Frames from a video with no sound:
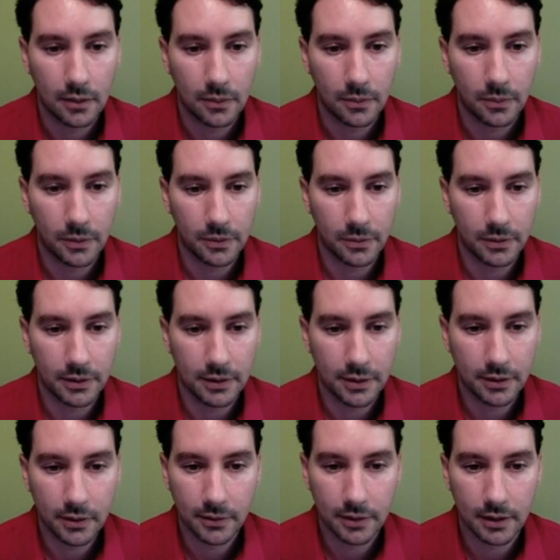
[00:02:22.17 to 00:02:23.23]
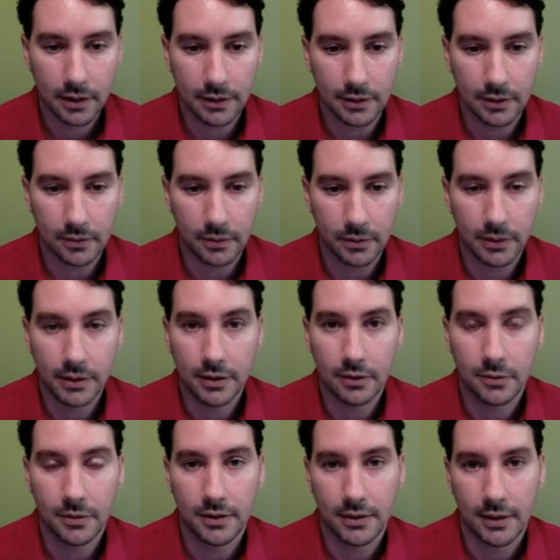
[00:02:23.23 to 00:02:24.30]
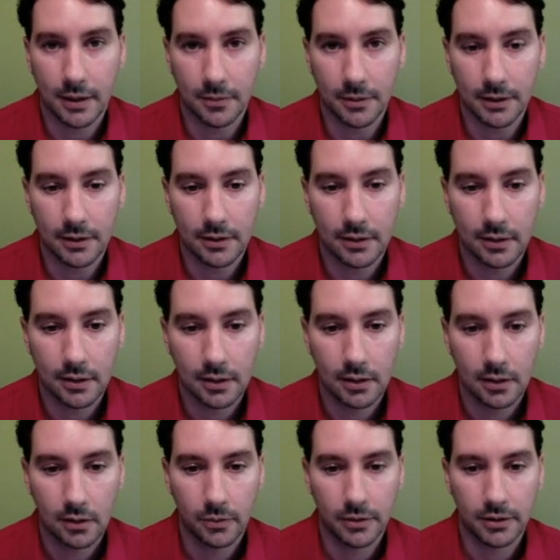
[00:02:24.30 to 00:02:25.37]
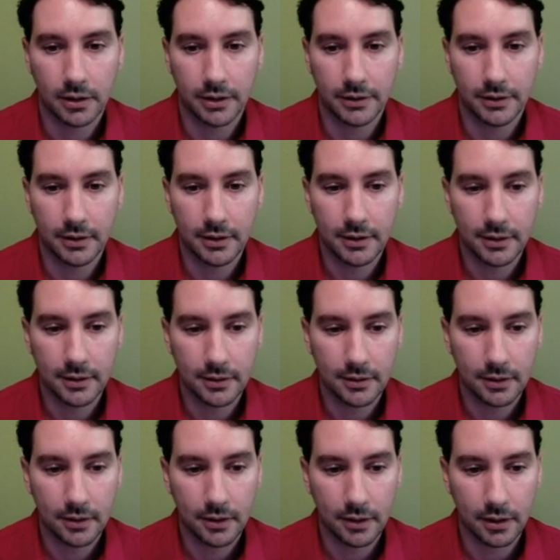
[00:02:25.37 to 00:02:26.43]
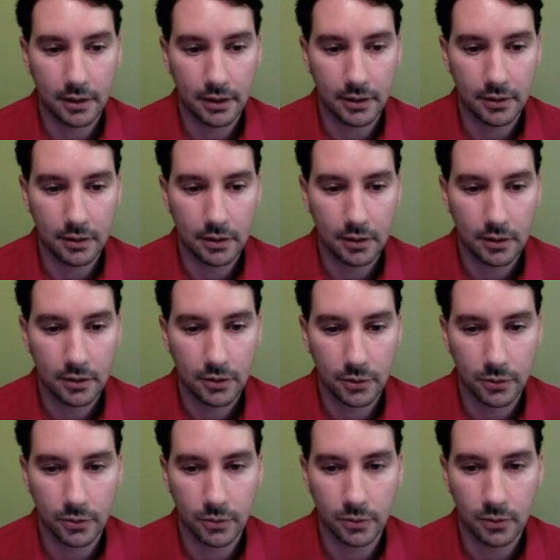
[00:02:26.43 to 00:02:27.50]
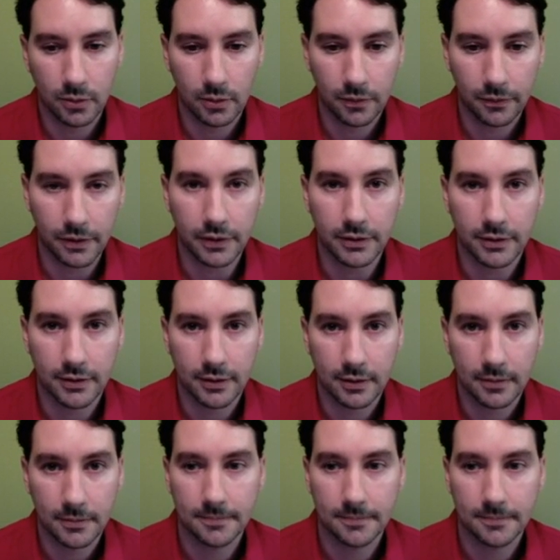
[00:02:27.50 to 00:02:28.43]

When we're dealing with logic, we're going to deal with statements, which are sentences that are either true or false.